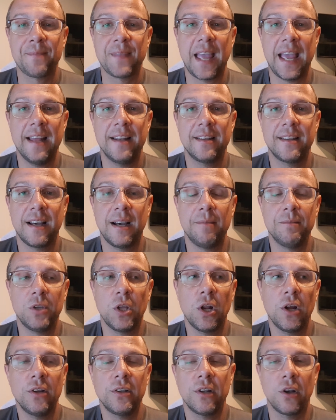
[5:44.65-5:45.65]
And, you
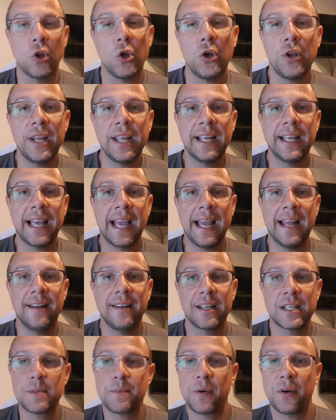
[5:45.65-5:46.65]
know, learning
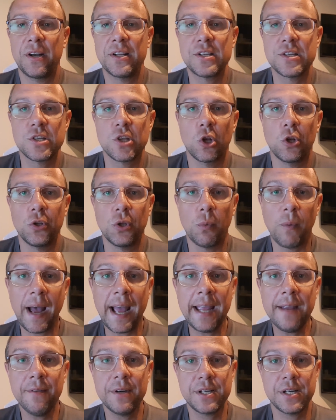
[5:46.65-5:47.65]
and experiences along the
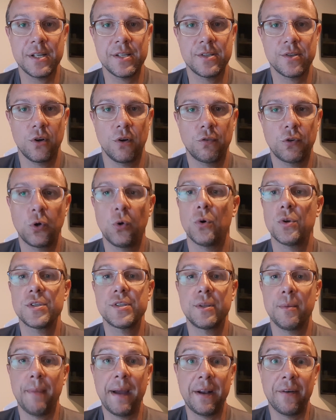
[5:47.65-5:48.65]
way, which is, of course,
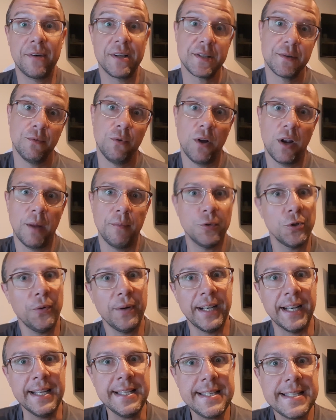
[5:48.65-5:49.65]
the main reason why I'm
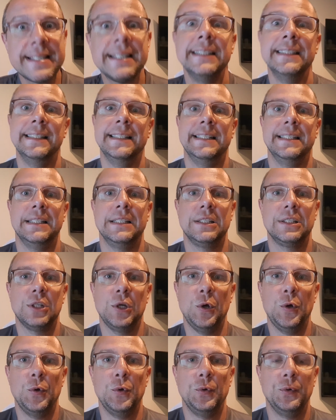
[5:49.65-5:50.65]
doing this.
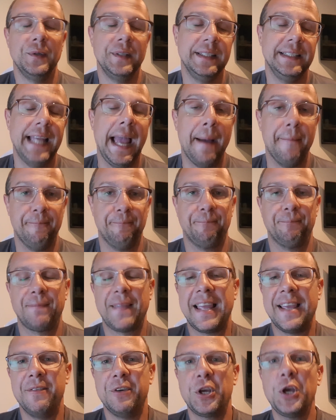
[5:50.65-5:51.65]
So, yeah,
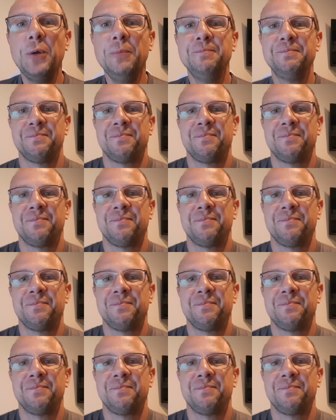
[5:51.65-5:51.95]
here we go.